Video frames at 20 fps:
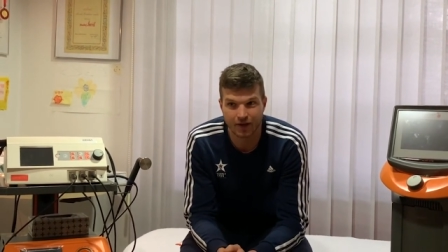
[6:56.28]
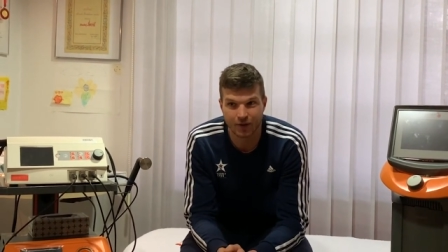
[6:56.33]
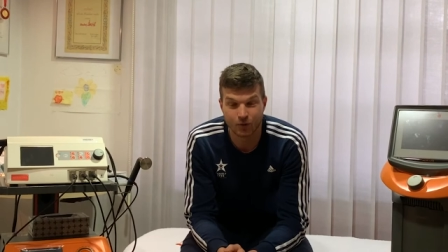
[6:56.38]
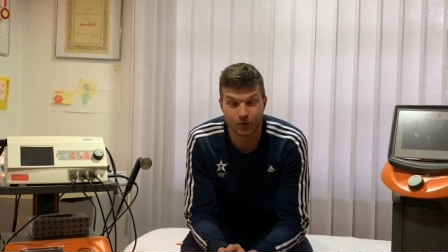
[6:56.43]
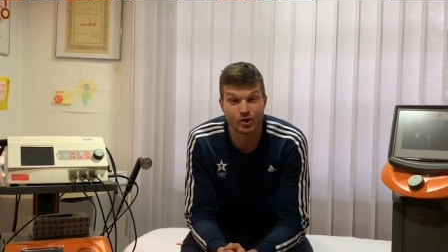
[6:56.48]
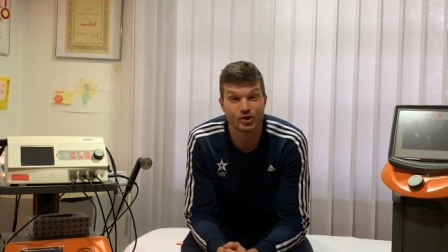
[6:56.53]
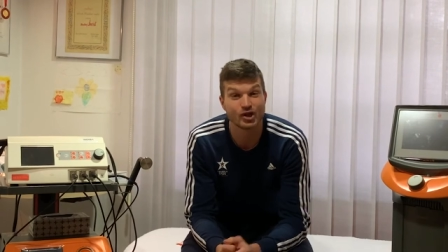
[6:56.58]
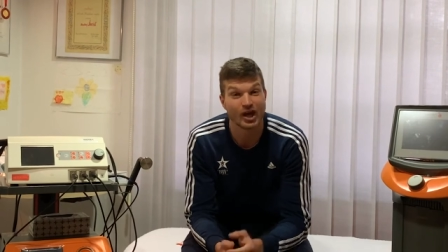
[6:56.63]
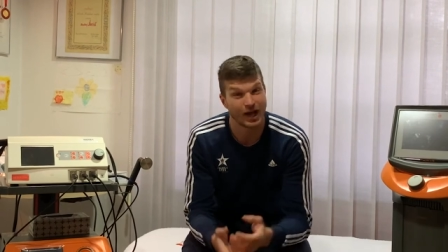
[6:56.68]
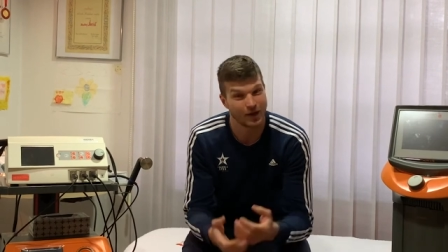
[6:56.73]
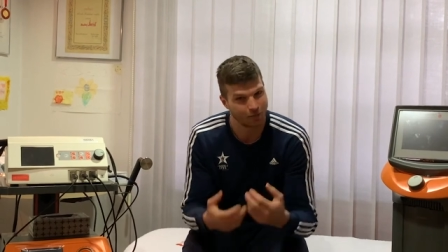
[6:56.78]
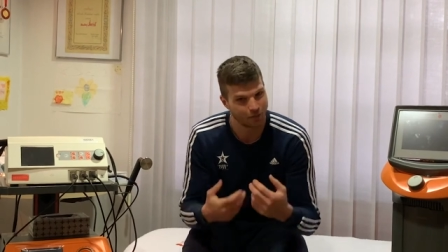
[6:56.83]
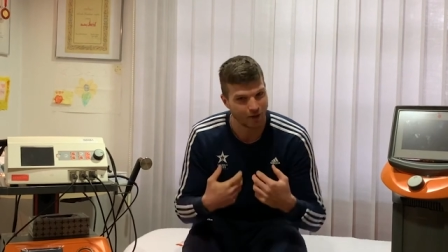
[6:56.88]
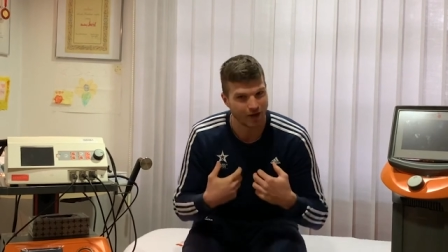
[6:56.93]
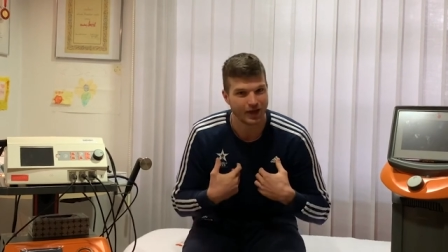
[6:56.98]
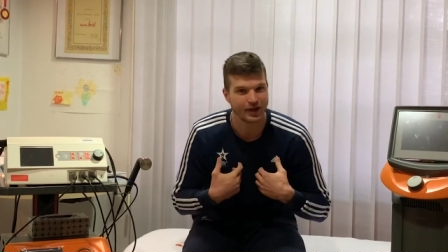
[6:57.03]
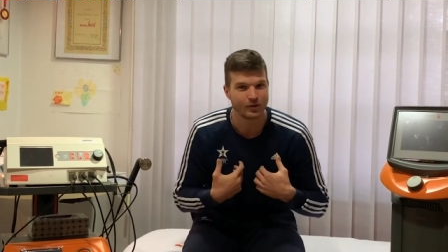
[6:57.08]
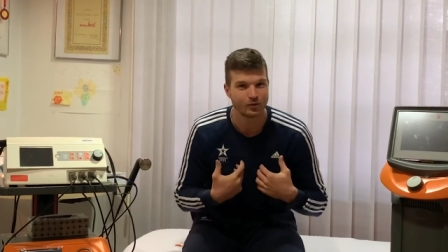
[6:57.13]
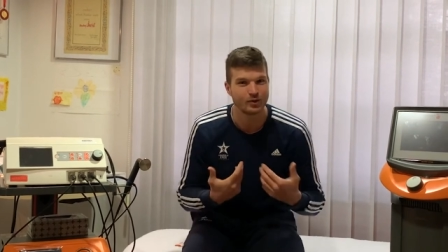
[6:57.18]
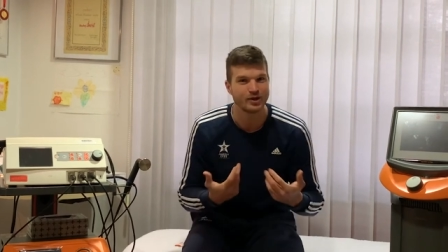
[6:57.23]
Which I
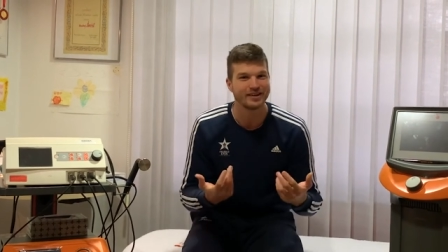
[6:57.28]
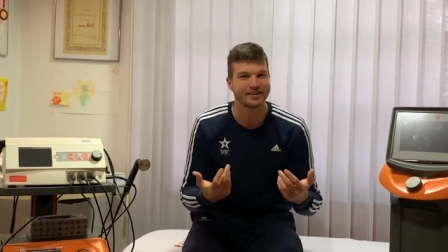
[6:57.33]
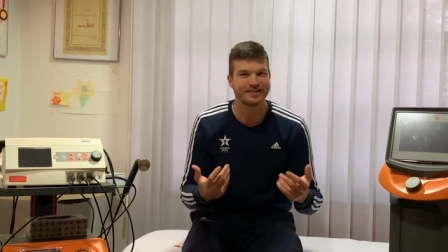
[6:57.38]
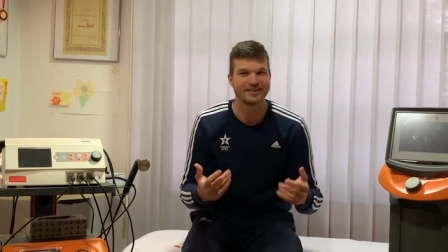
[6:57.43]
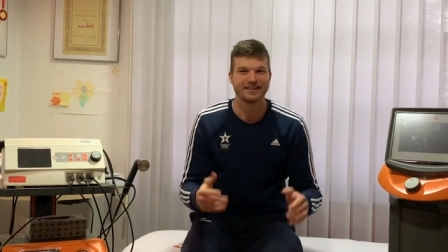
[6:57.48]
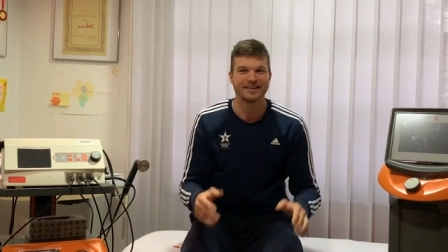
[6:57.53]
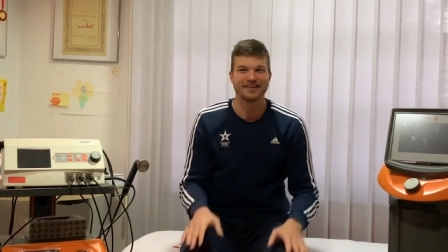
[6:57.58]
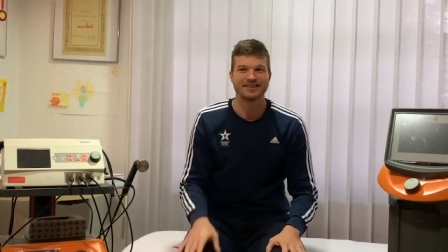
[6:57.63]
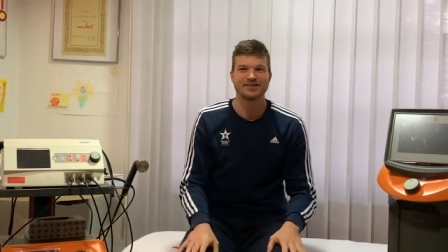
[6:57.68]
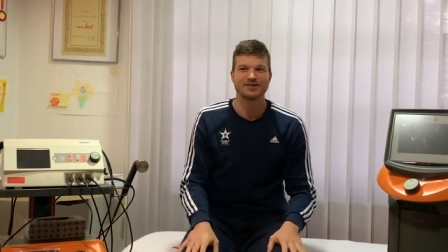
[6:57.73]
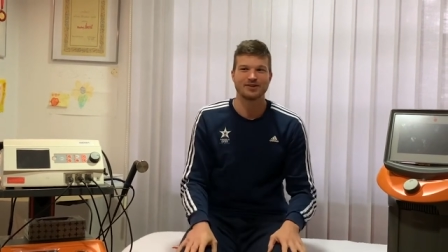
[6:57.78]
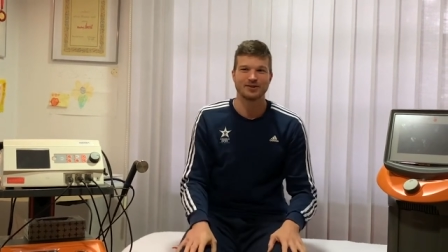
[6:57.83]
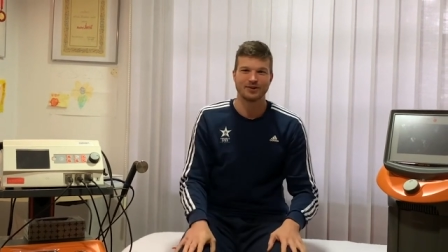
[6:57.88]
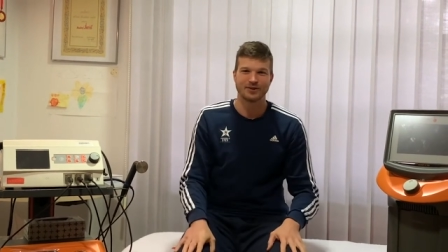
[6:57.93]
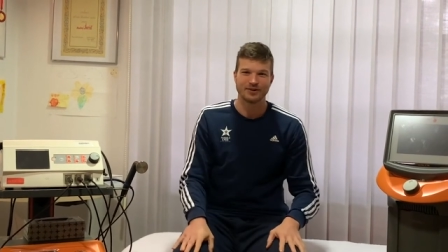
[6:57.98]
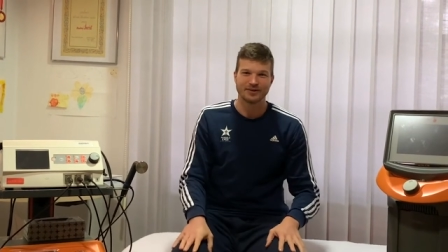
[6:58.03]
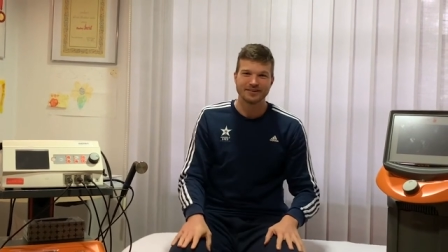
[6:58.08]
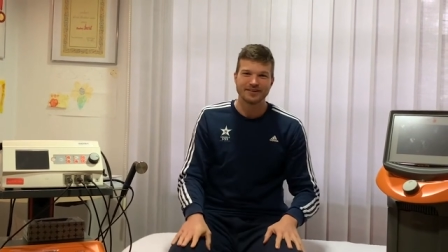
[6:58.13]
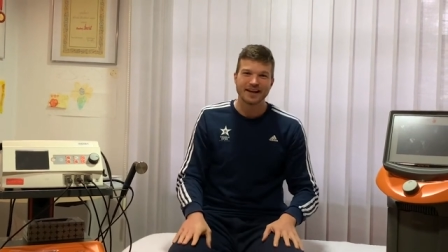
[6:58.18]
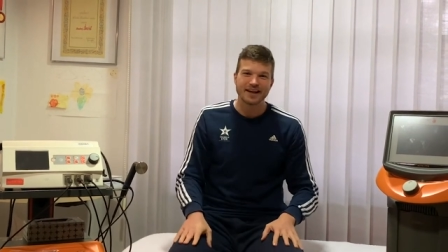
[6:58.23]
play with,
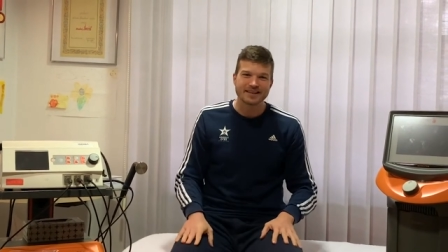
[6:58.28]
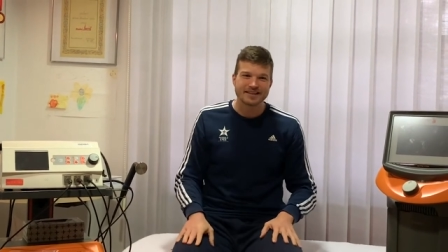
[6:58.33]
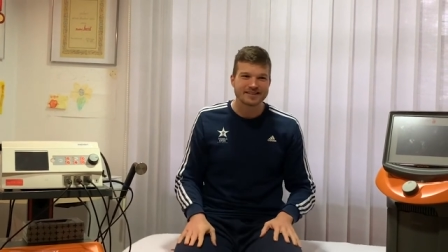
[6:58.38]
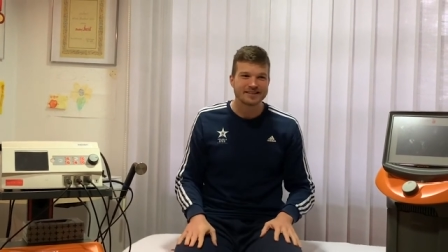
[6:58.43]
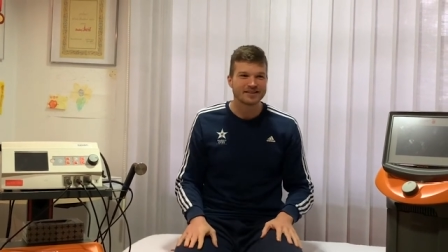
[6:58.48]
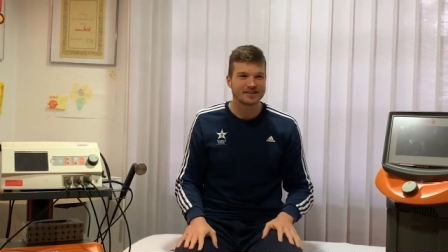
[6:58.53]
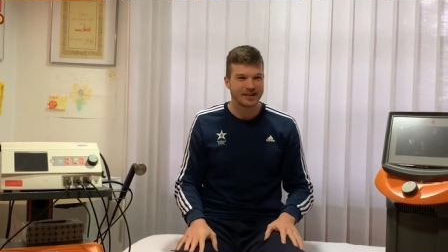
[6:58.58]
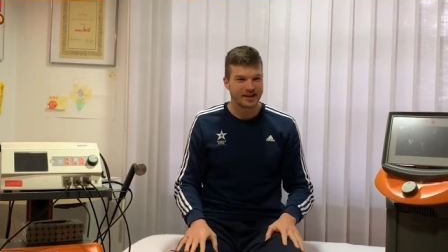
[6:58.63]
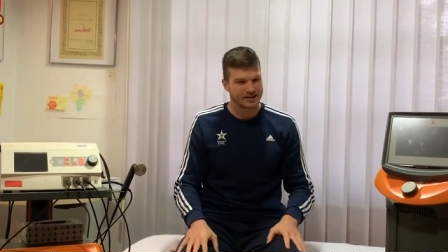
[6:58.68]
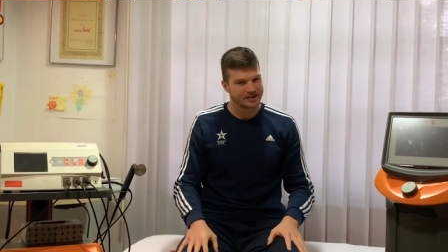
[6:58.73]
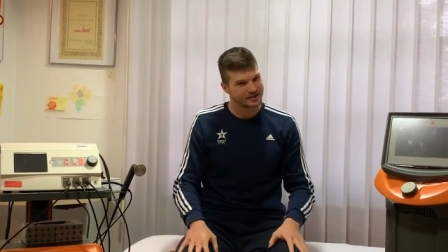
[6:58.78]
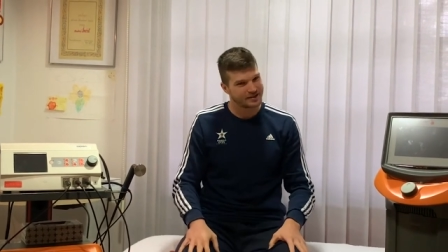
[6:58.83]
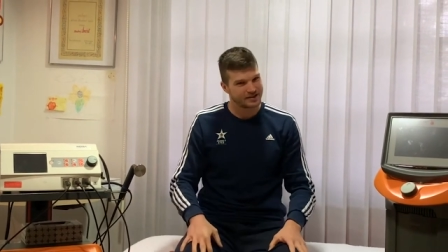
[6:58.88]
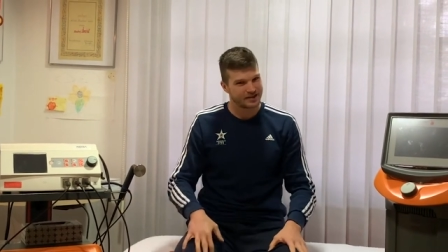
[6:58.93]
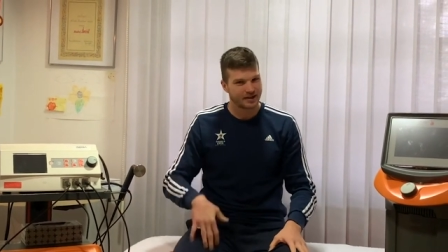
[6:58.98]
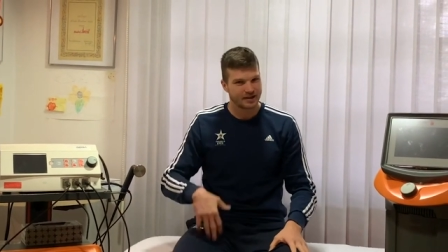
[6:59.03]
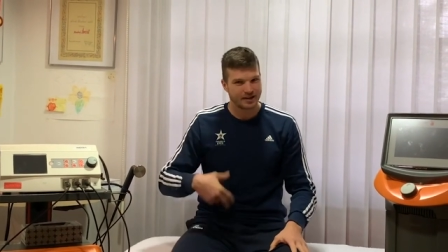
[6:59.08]
so that's